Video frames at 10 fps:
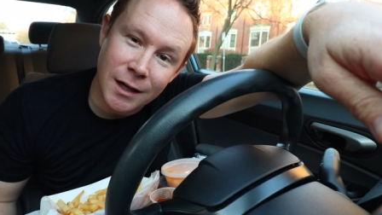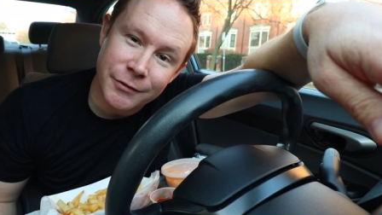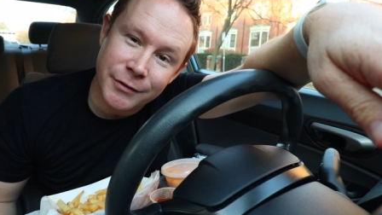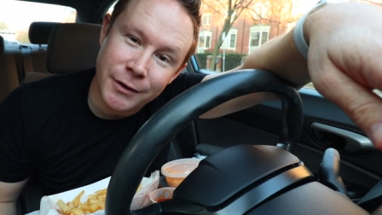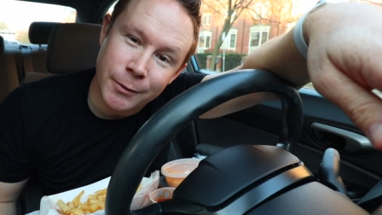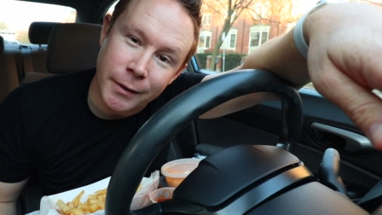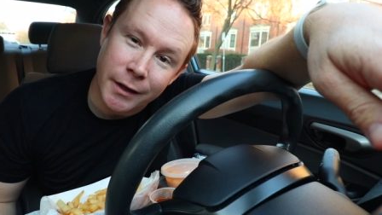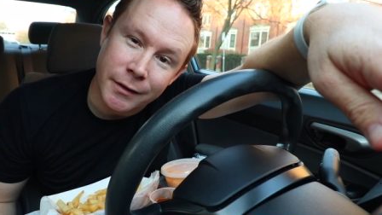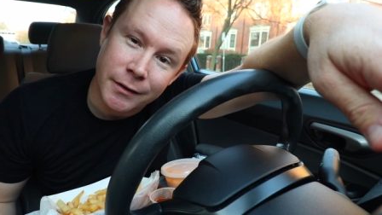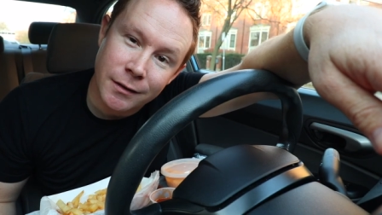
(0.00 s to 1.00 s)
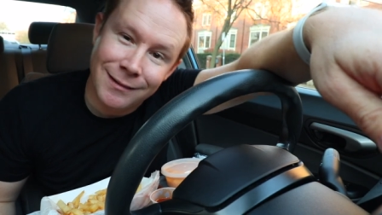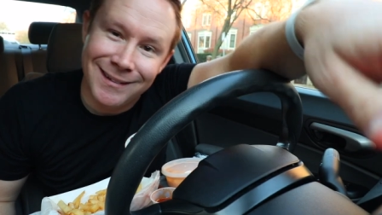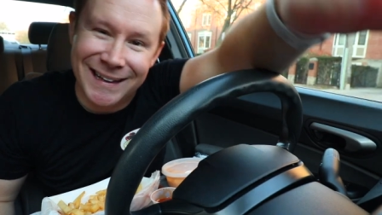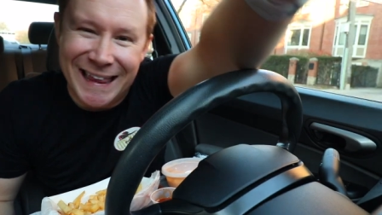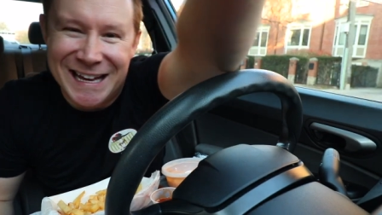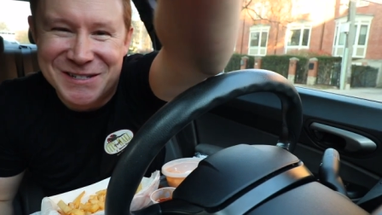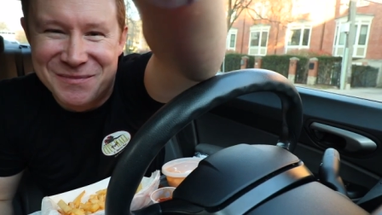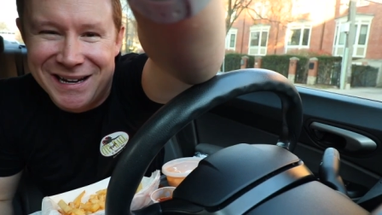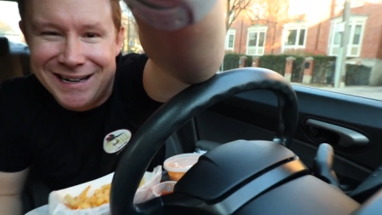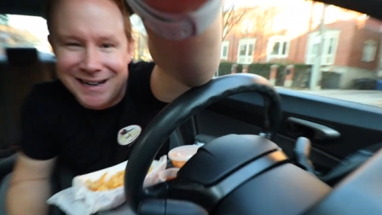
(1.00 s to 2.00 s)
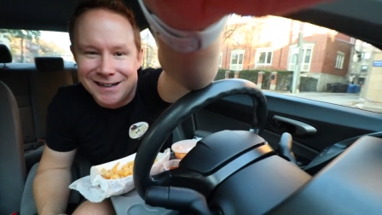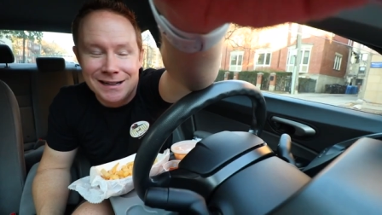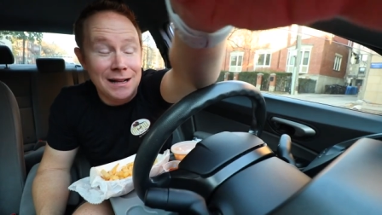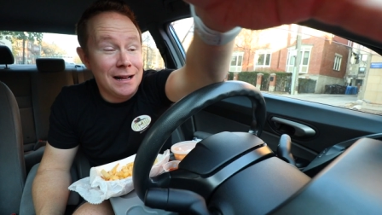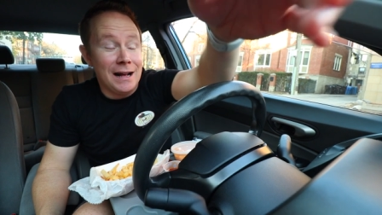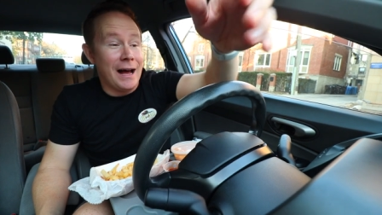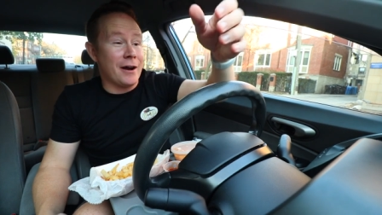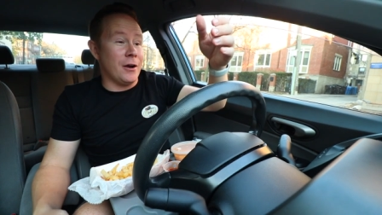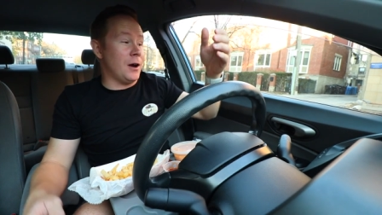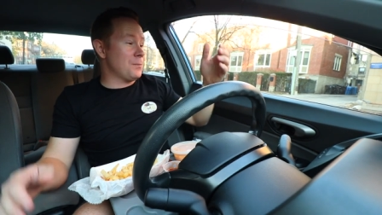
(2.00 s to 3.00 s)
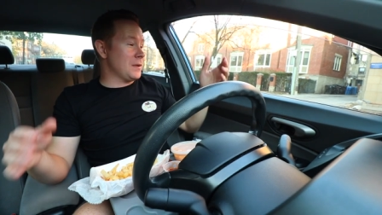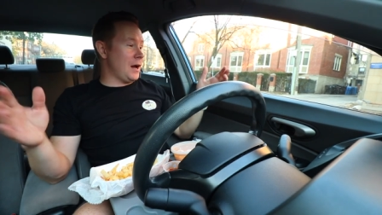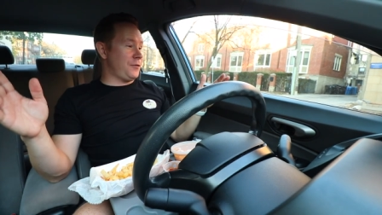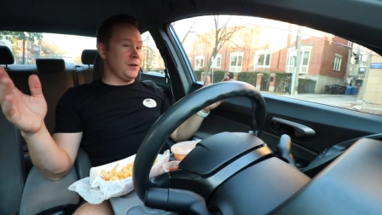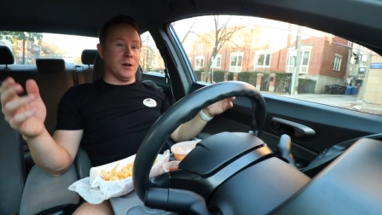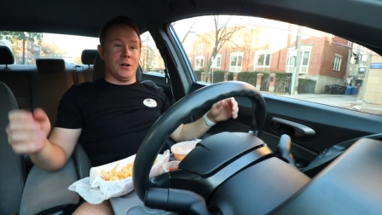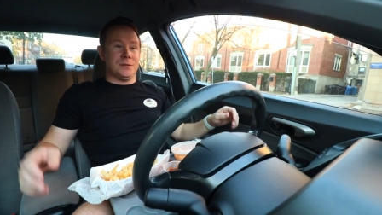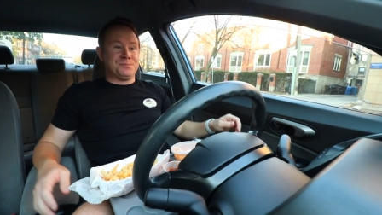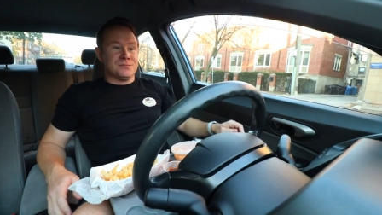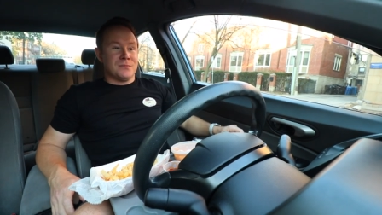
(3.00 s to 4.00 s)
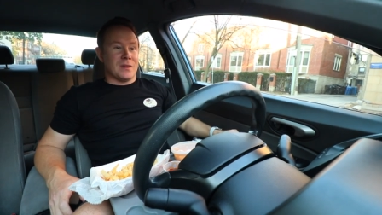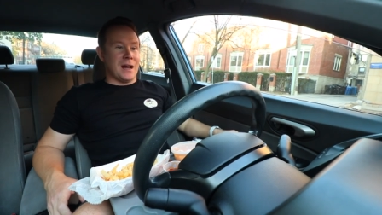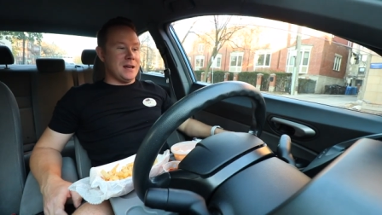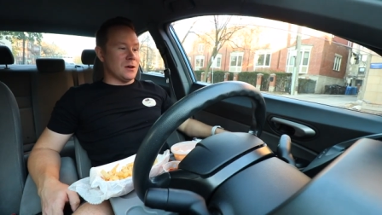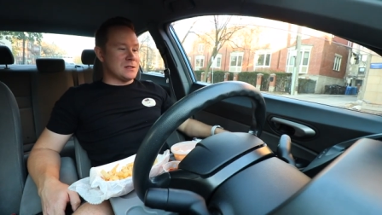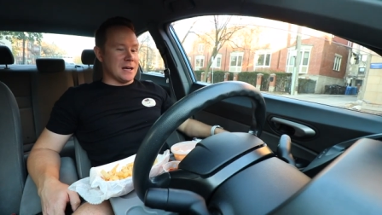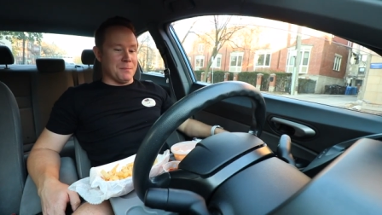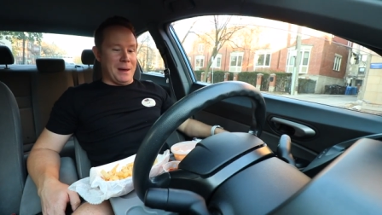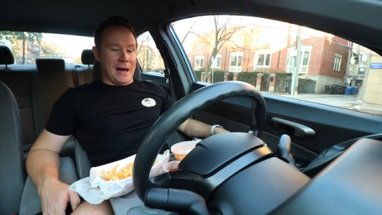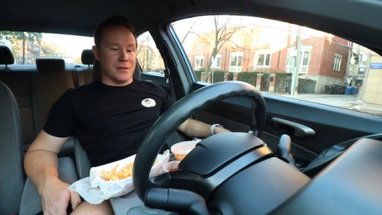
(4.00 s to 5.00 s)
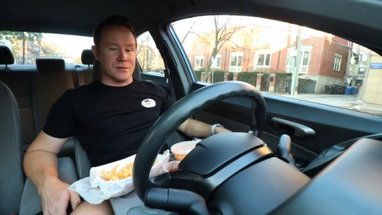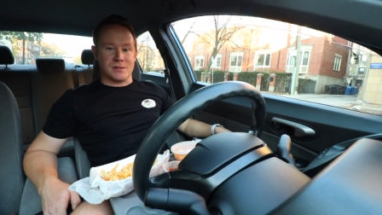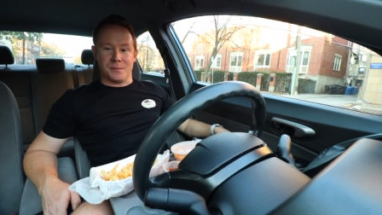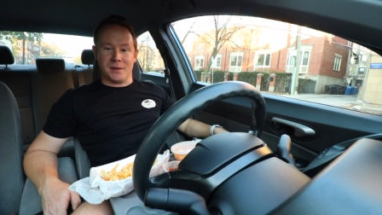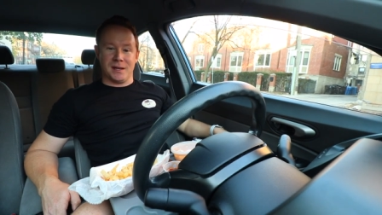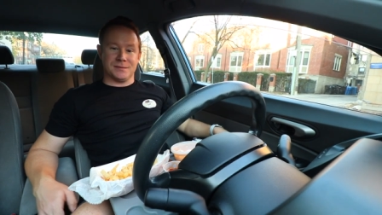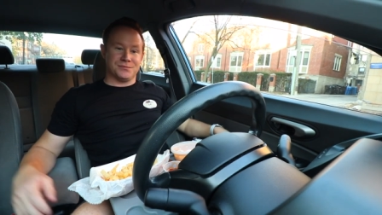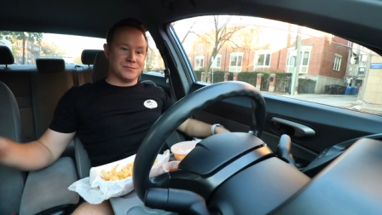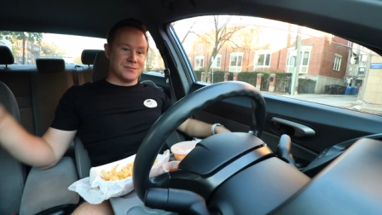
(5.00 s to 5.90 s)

I feel weird. Thanks for being here. I don't know. I feel I need to go take a bath or something.